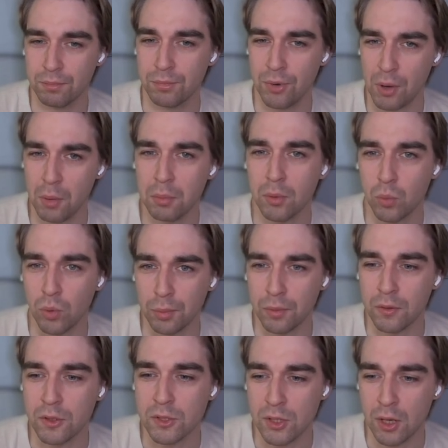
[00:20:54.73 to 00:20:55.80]
probably will
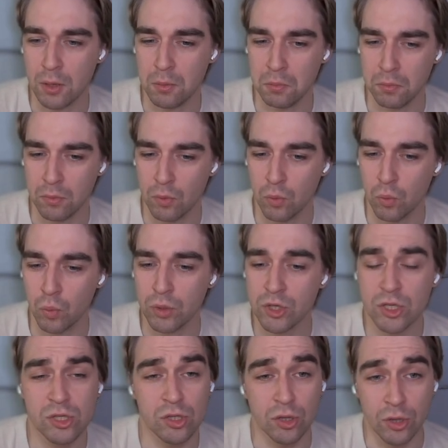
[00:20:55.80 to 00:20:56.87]
be the same,
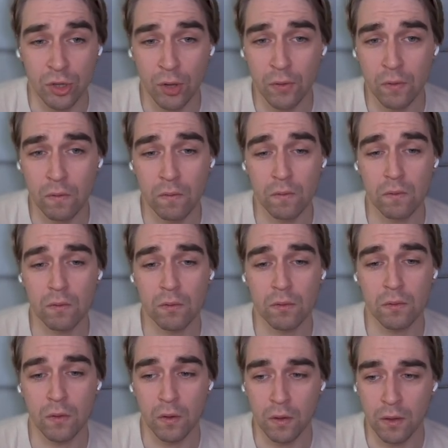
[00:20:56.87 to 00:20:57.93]
which is not
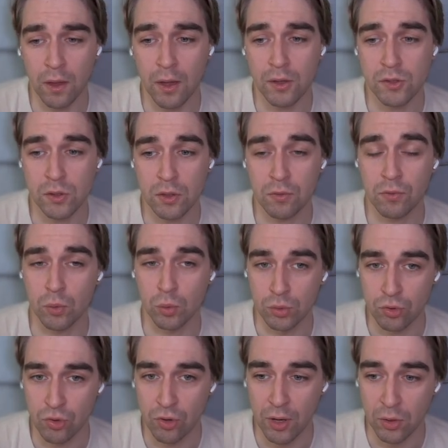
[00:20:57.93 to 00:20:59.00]
the case if you
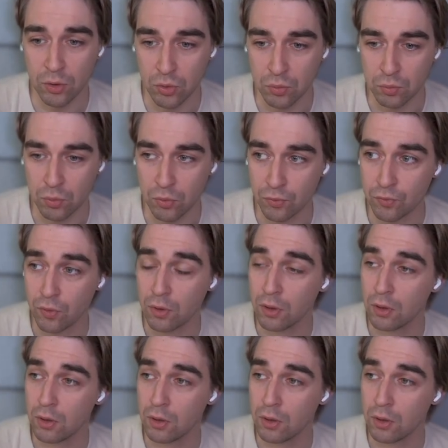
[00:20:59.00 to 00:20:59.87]
will try to move